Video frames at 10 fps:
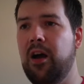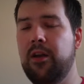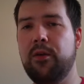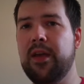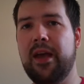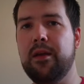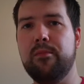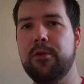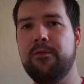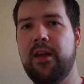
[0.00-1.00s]
don't get as
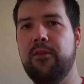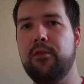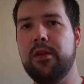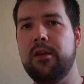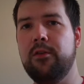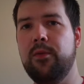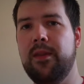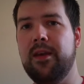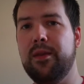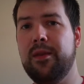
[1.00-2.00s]
much flavour as I do with this.